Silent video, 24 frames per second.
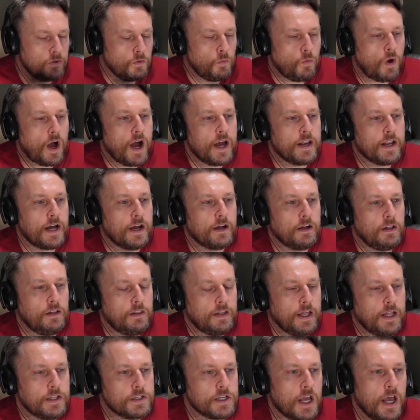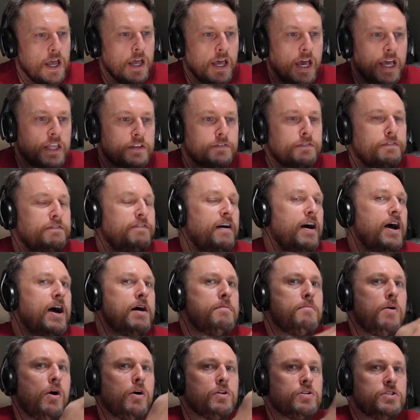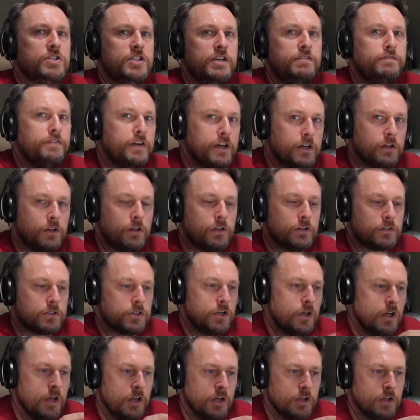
wide angle lens. It's far more difficult